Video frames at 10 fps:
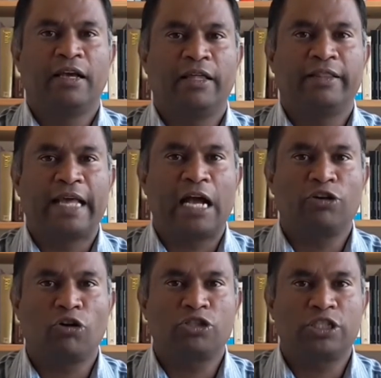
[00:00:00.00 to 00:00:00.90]
They are
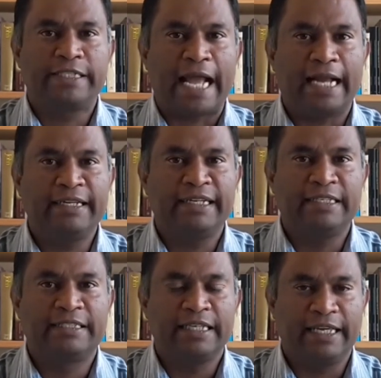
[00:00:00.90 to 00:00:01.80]
not
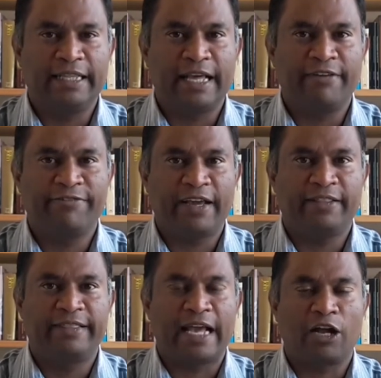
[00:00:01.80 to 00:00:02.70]
stagnant in their
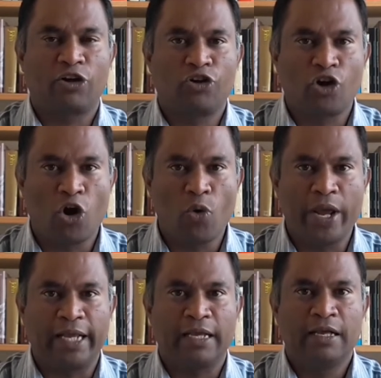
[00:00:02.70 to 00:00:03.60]
faith. They are
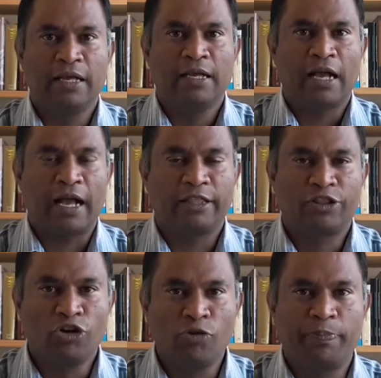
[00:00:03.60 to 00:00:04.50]
growing uh,
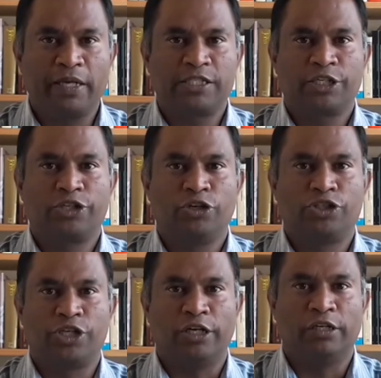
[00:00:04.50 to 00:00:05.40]
through
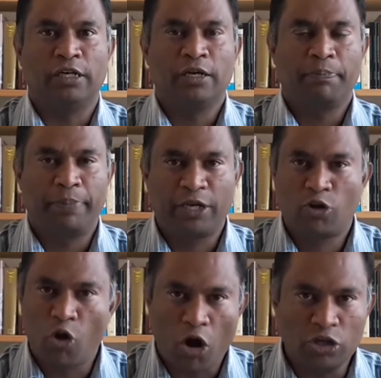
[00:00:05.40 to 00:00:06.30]
persecution,
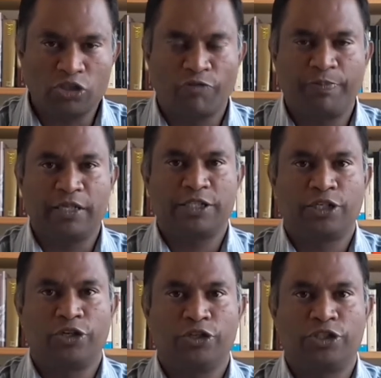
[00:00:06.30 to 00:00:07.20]
because of
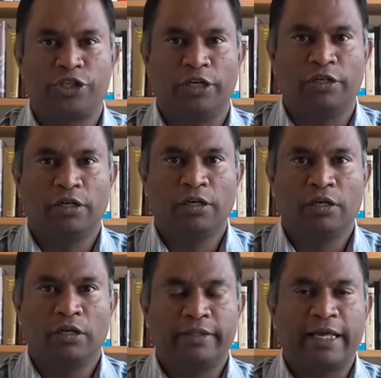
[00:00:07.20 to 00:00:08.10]
persecution.
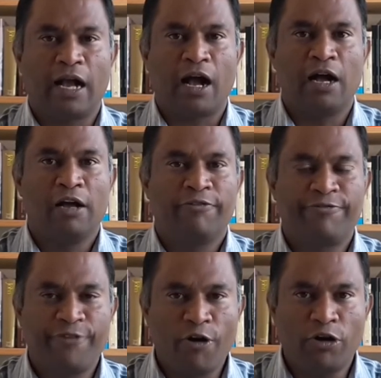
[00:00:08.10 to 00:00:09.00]
They are
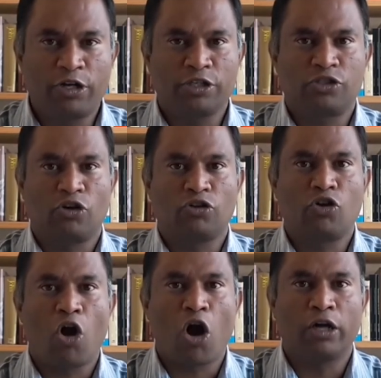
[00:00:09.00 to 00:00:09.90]
focused on
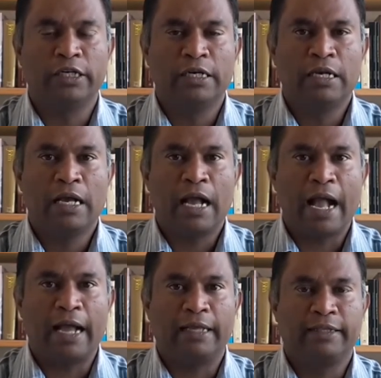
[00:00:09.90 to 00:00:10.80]
God
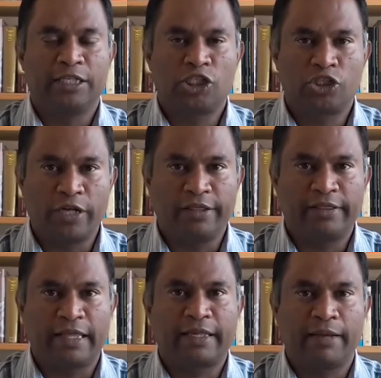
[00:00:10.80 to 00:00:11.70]
and the strength
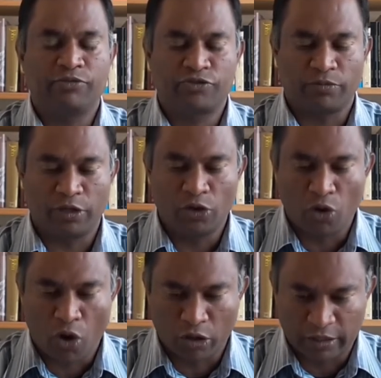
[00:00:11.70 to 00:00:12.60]
that comes from the
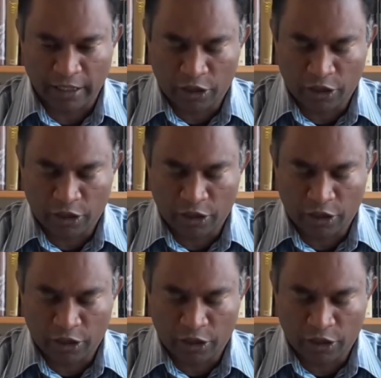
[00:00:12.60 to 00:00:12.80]
Lord, the